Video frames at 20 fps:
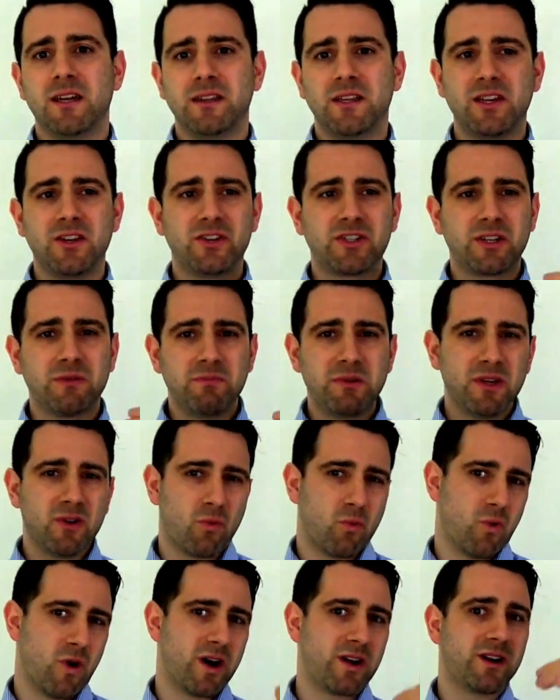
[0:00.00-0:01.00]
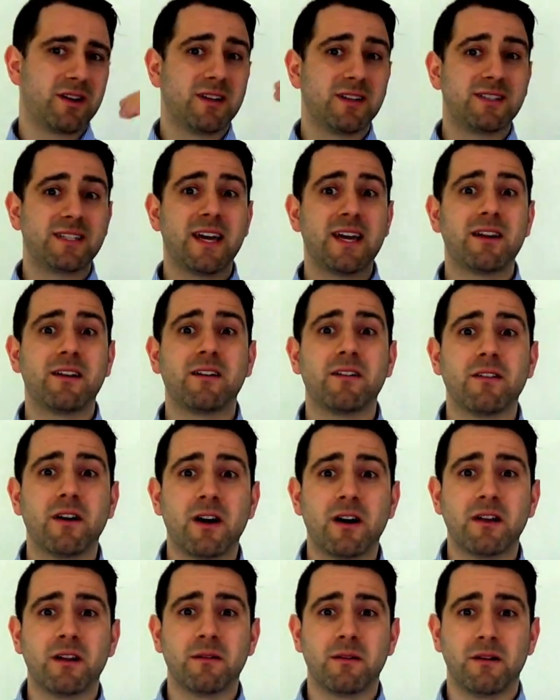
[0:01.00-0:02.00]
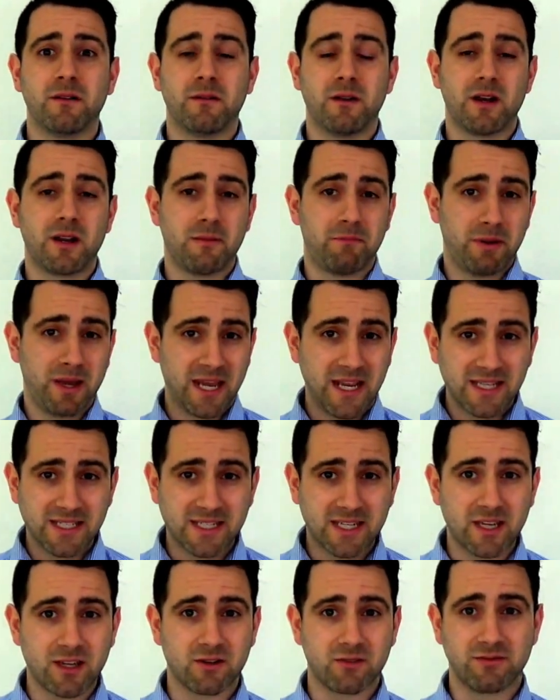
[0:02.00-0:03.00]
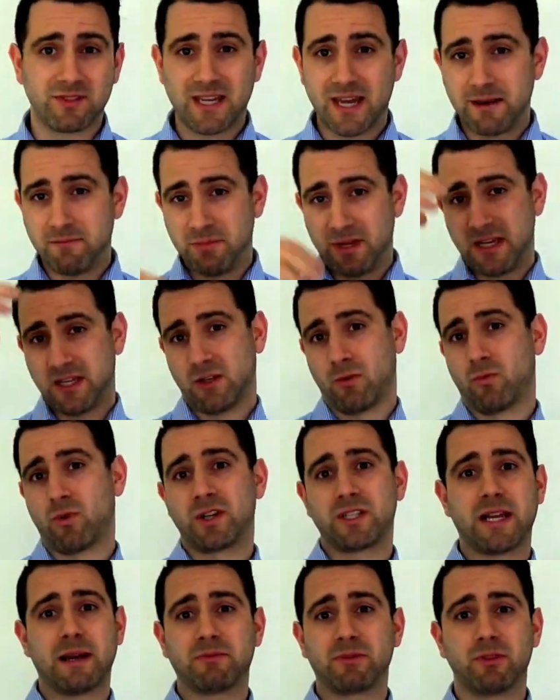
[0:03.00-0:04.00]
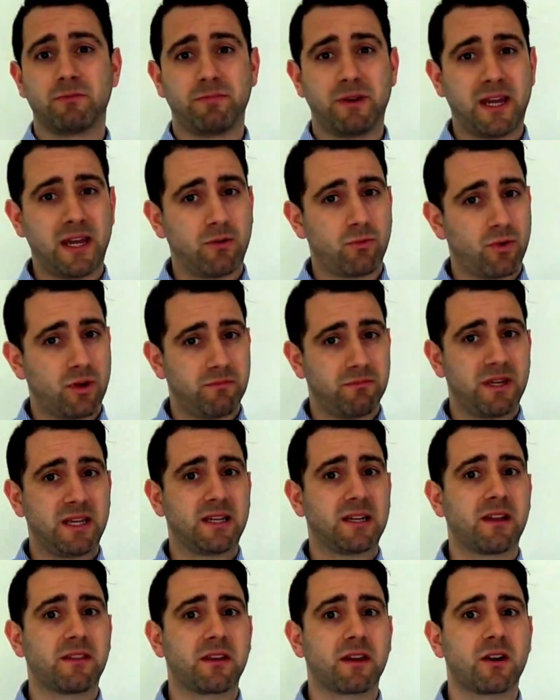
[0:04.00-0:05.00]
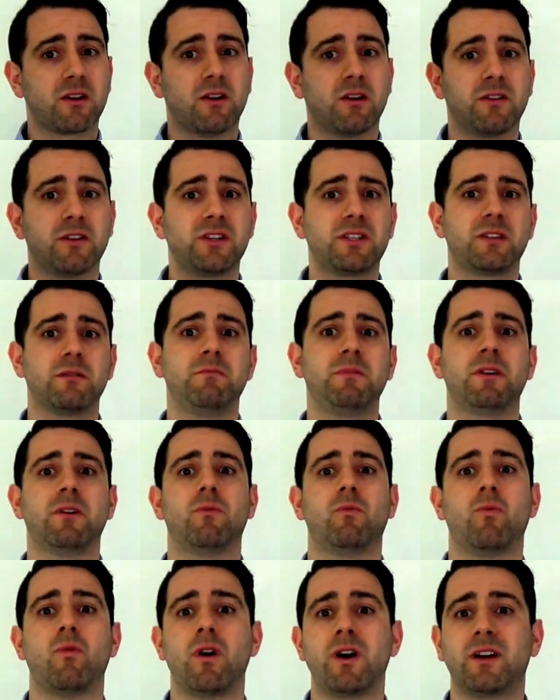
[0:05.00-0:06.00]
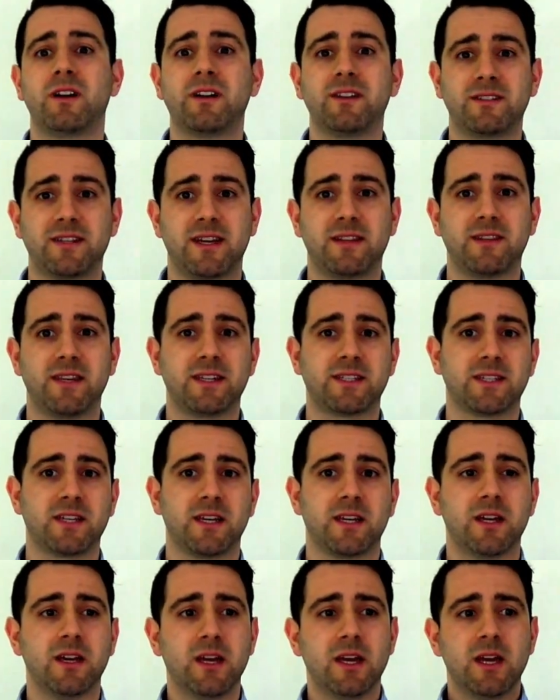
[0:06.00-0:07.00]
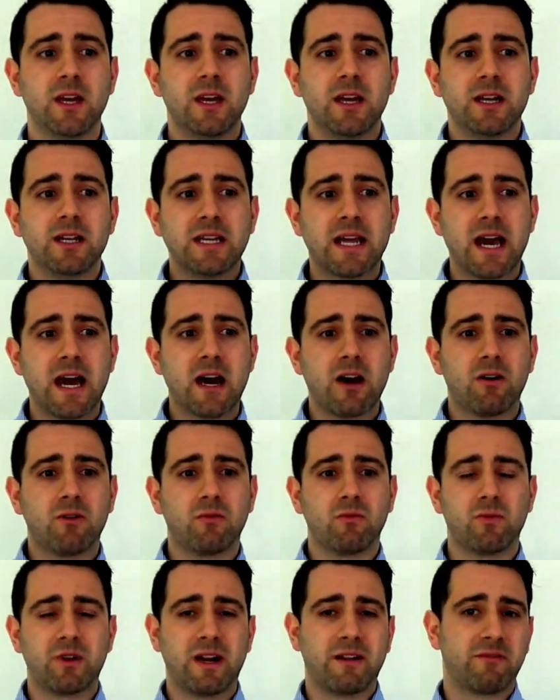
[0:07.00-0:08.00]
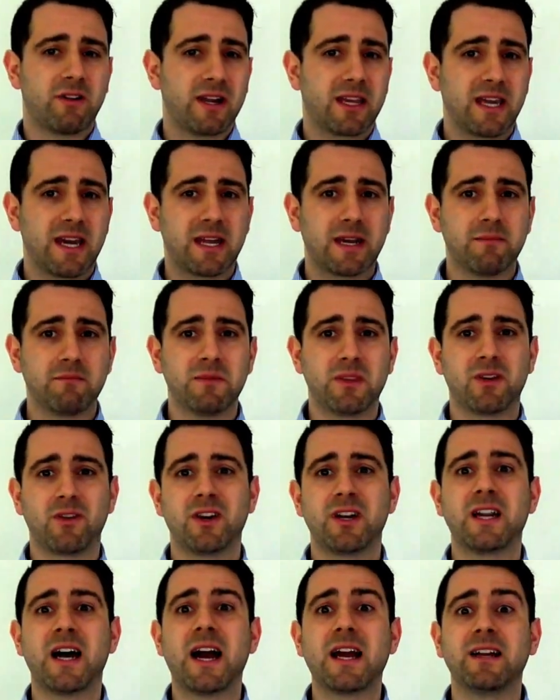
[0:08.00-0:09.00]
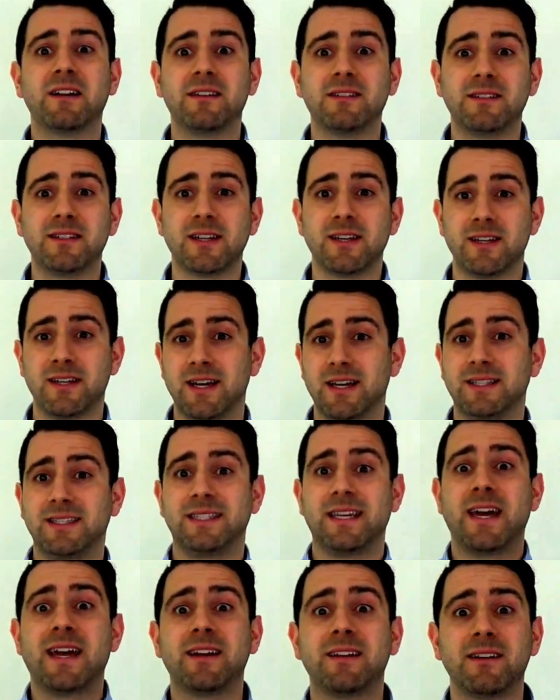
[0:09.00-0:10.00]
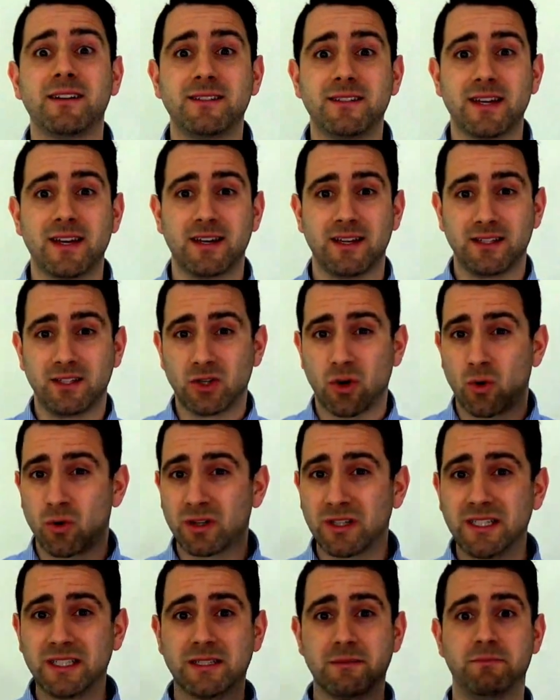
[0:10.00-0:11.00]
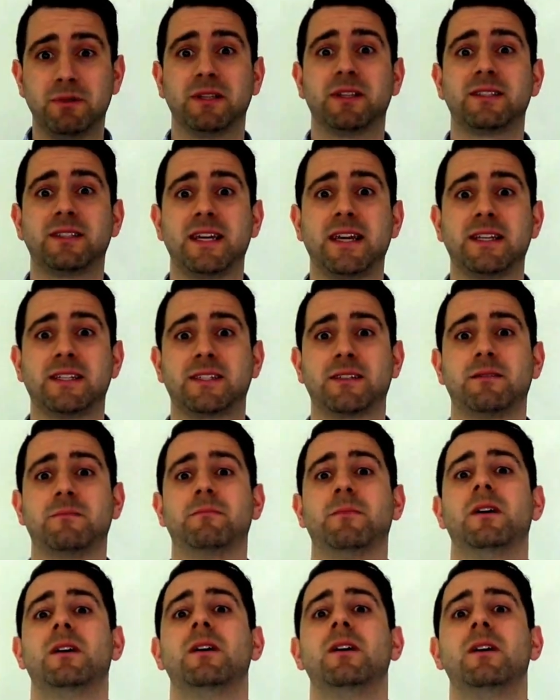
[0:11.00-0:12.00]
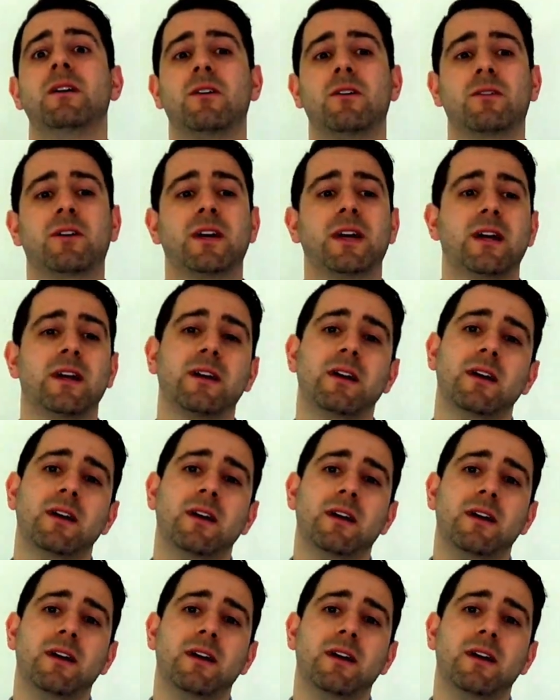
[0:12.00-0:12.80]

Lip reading: They used to be a 1 out of 10 on a pain scale. 10 being the worst absolute pain, 1 being nothing at all. They used to be a 1 out of 10, they say. Now, whenever I get them, they're a 9 out of 10, a 10 out of 10. It totally debilitates them, okay?